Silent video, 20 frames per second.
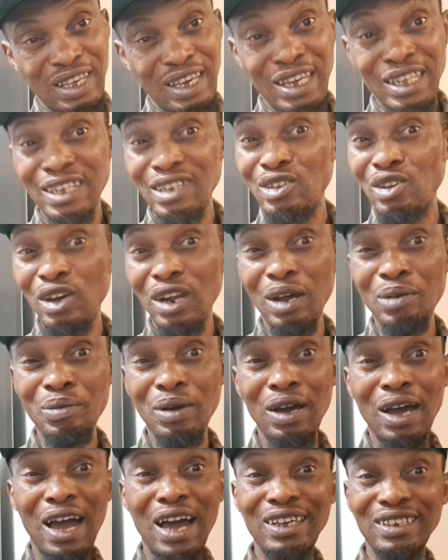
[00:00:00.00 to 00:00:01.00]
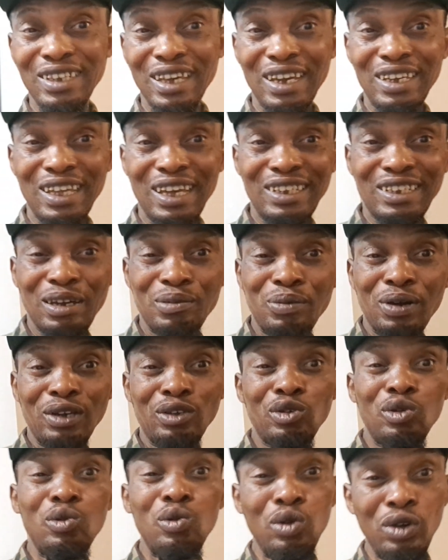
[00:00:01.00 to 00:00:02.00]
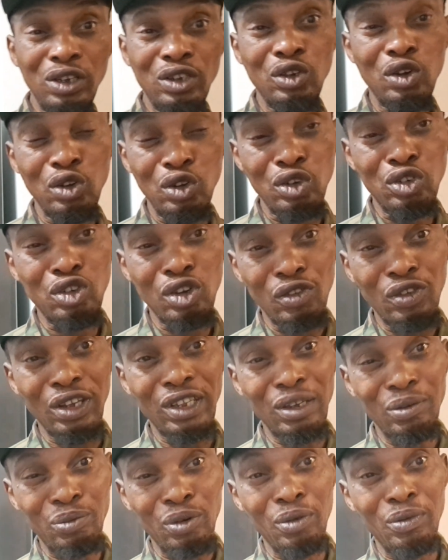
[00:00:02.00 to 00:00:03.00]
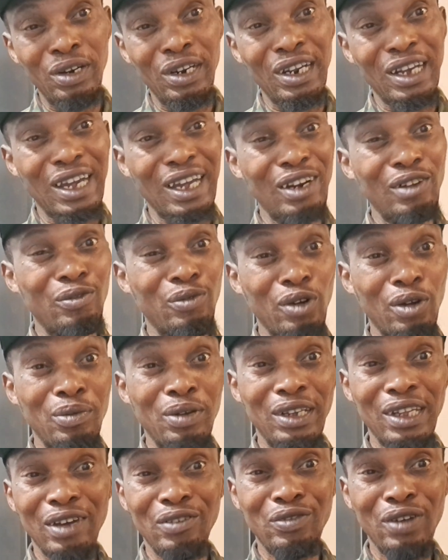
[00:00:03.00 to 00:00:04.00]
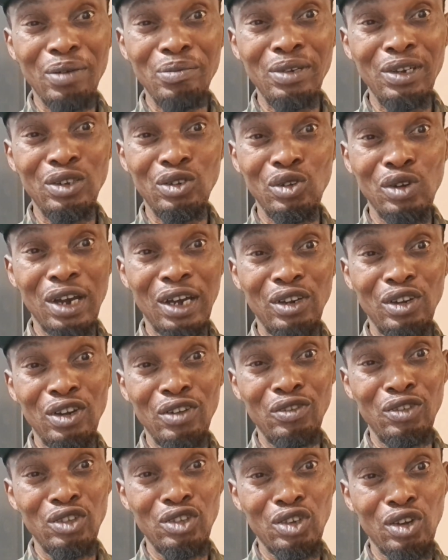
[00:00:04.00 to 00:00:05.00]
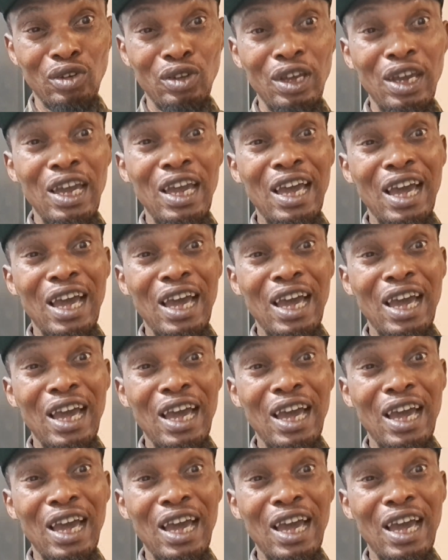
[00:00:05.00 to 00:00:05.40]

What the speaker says: It is not about outsiders, it's about who is going to solve the problem, the kind of problem that family too cannot even solve.